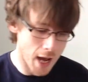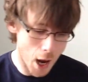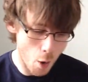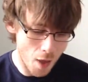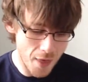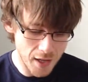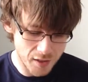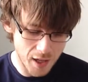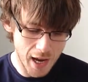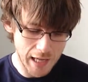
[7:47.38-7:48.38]
now. And
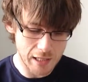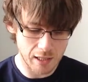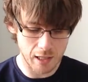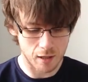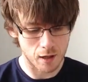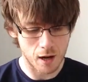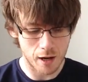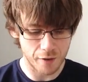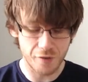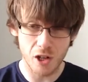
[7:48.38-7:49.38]
this is
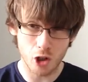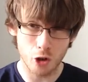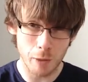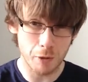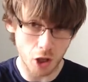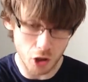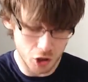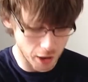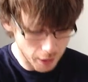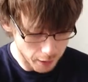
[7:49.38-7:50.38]
an official
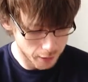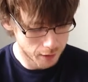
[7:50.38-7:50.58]
reproduction.